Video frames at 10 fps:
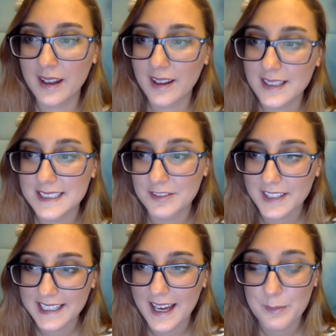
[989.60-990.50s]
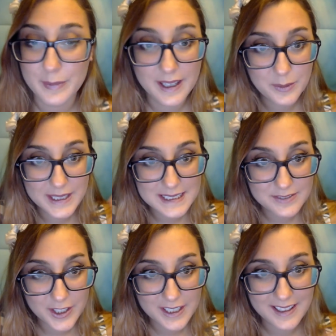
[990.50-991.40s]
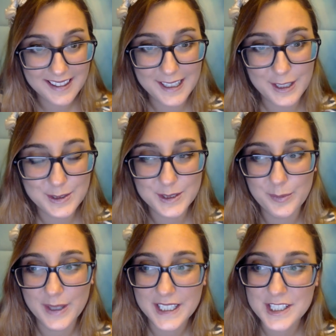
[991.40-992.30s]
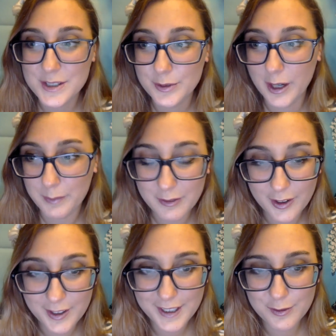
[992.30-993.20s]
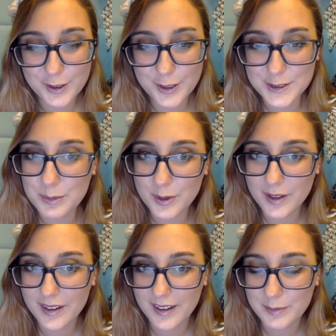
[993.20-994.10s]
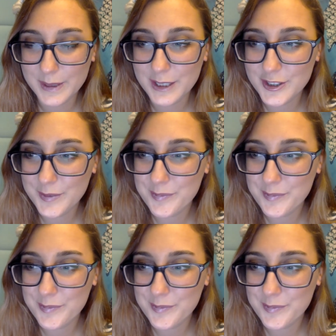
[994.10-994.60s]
stuff like that. But anyways, Vardy, thank you so much, Robbie Vardy, for your support on Patreon.